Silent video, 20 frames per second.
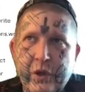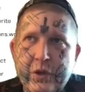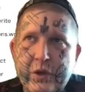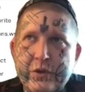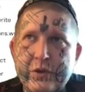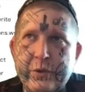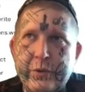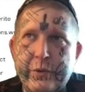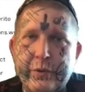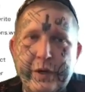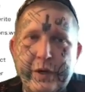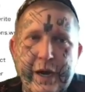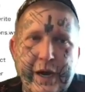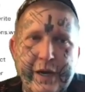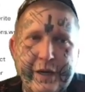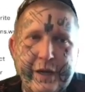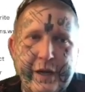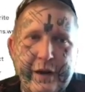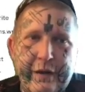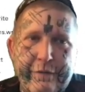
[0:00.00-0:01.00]
So we want to
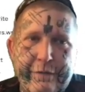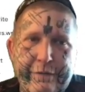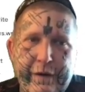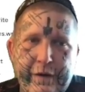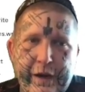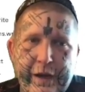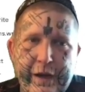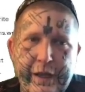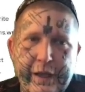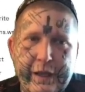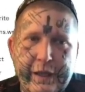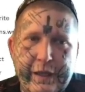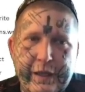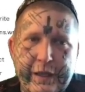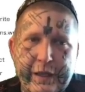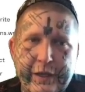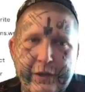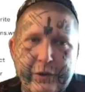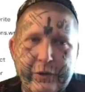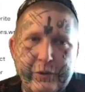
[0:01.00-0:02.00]
identify
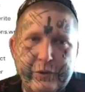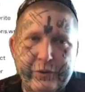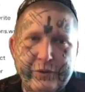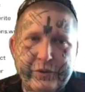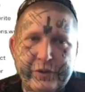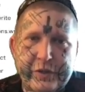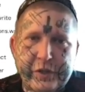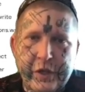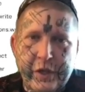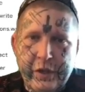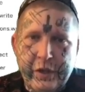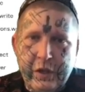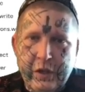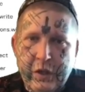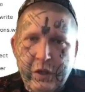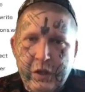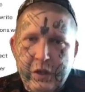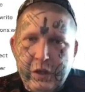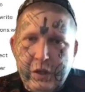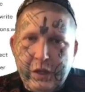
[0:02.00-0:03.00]
guilds,
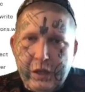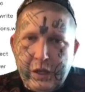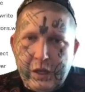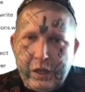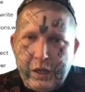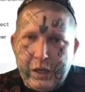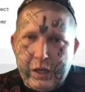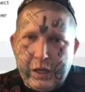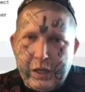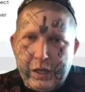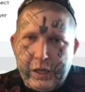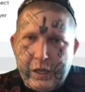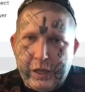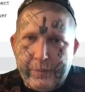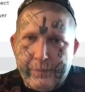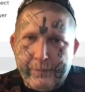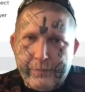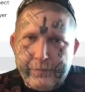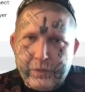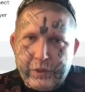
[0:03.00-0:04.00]

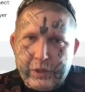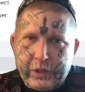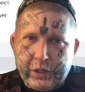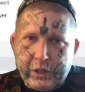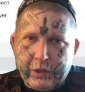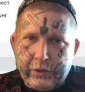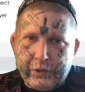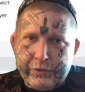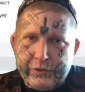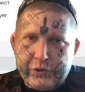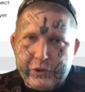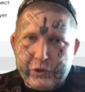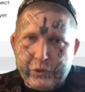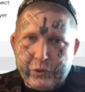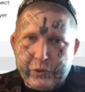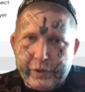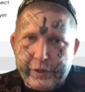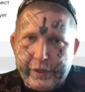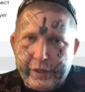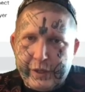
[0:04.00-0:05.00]
guilds
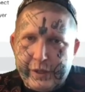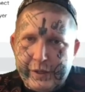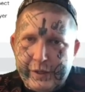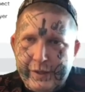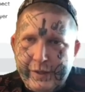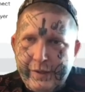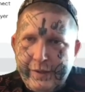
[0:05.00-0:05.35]
join.